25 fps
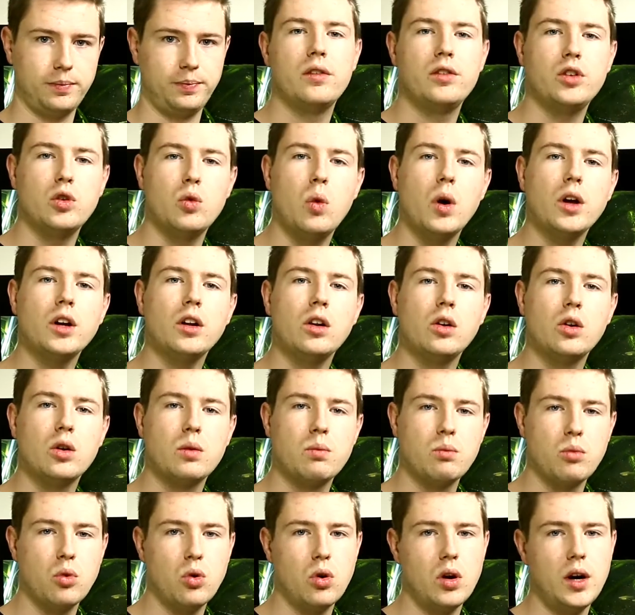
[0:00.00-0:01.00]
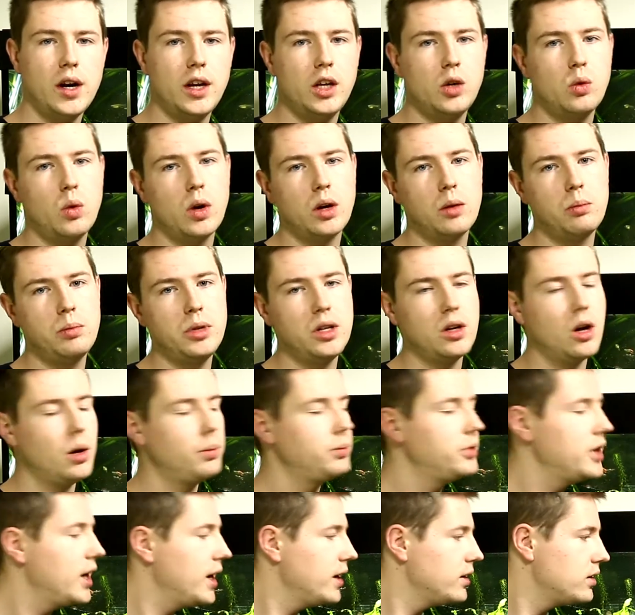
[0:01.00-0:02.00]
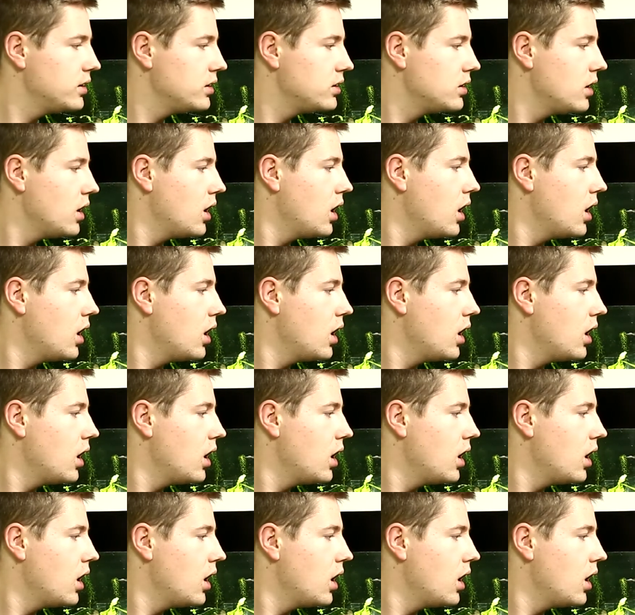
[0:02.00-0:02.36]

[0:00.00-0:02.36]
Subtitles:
If you want to learn more and you want to be updated